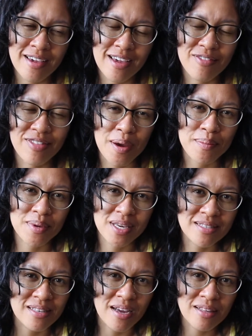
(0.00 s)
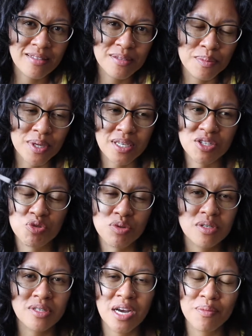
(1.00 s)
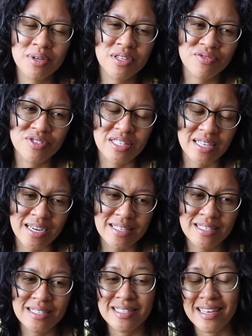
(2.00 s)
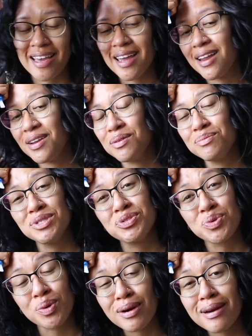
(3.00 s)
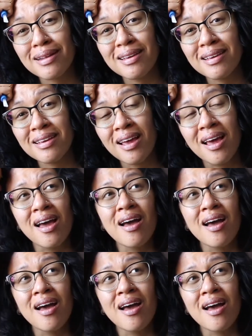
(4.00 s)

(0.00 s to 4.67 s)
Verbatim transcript: if that makes sense, because drills come in different sizes and a majority